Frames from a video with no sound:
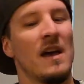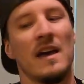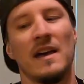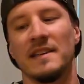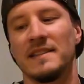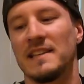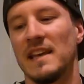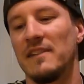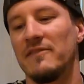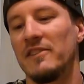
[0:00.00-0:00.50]

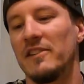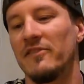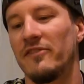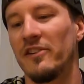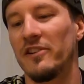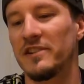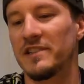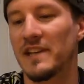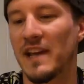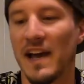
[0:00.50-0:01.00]
Safety
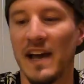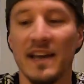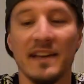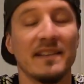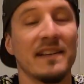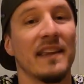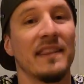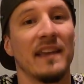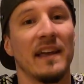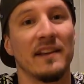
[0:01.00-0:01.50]
first, guys,
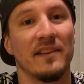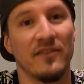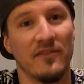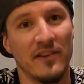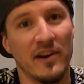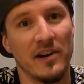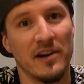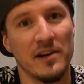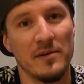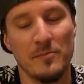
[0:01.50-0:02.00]
and that's
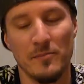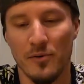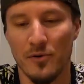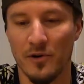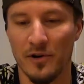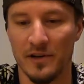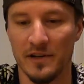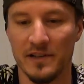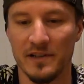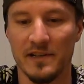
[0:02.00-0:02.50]
very
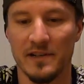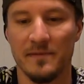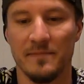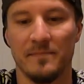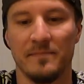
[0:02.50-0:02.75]
important.